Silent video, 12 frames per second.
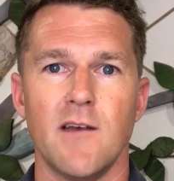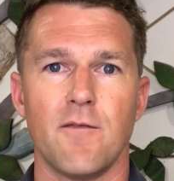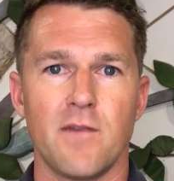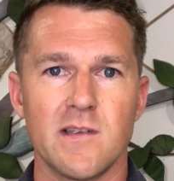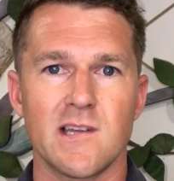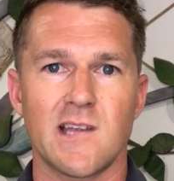
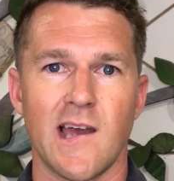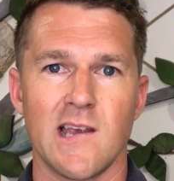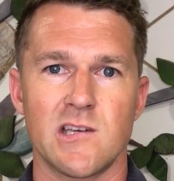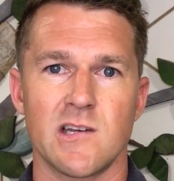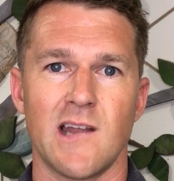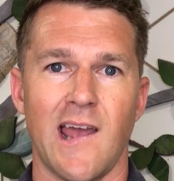
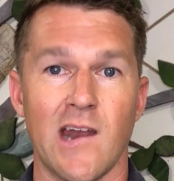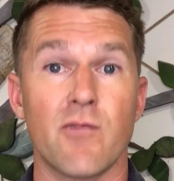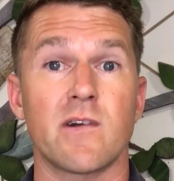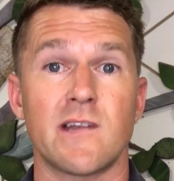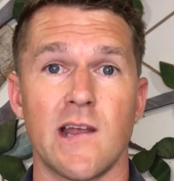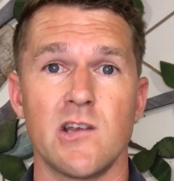visitation, and
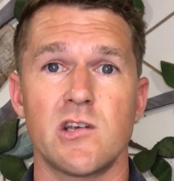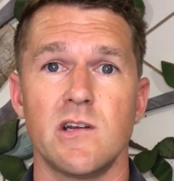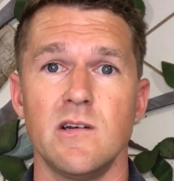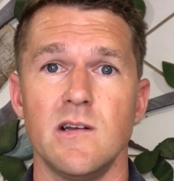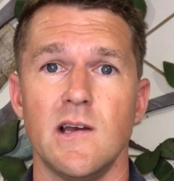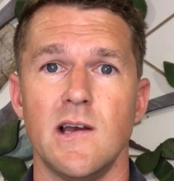retention,